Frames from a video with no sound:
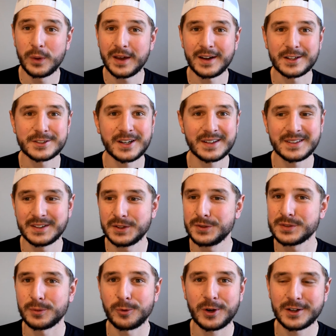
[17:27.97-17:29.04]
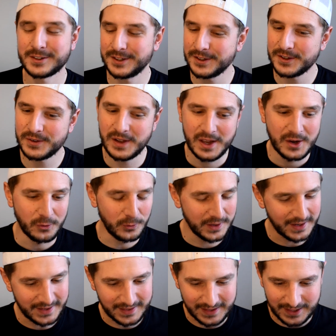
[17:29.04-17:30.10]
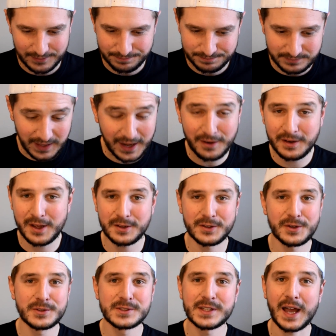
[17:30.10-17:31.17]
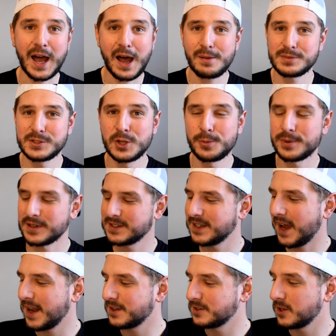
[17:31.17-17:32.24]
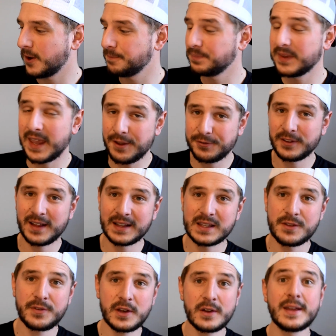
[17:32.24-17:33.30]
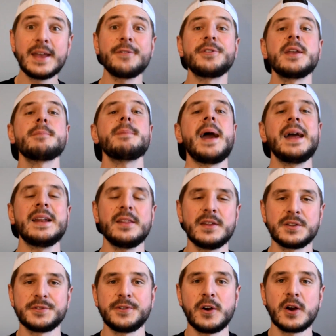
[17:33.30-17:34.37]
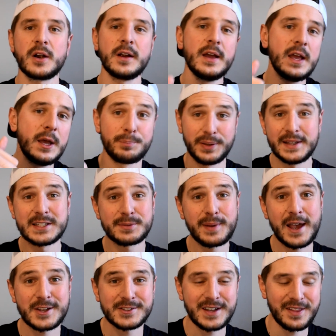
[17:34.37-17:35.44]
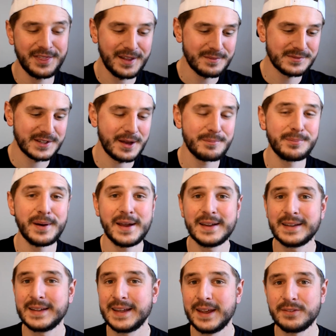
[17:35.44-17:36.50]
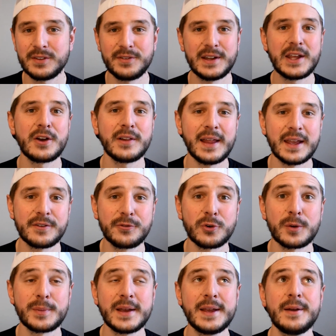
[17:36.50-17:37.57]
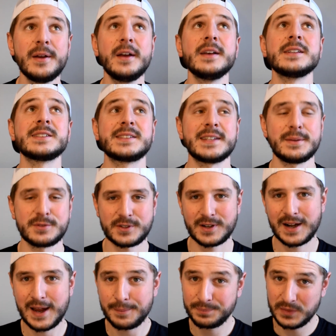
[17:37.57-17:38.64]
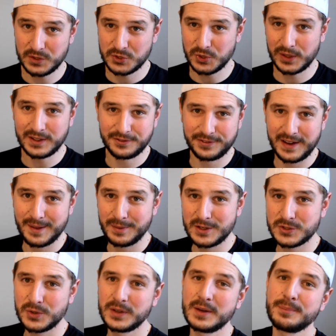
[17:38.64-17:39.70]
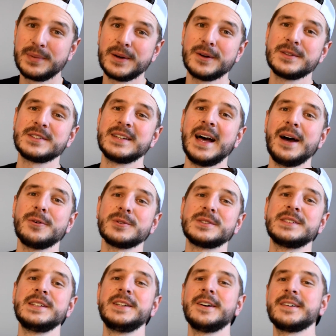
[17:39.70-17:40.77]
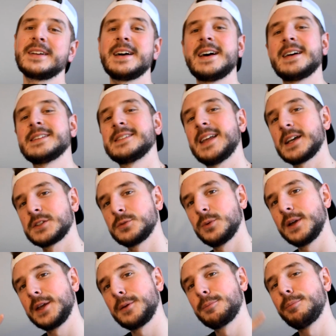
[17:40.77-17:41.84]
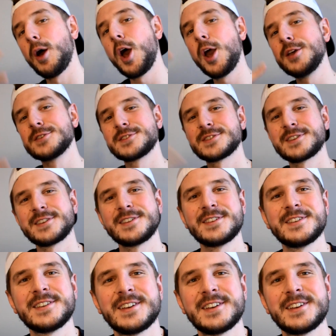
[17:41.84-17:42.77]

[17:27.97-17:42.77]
We got a truck to do some work to. We got a, I don't know, dudes. I'm super excited. So if you liked the video, if you made it this far, please smash that thumbs up button. Give the video a like for me. Subscribe, join the family, join the builds, and I will see y'all guys next week. Peace.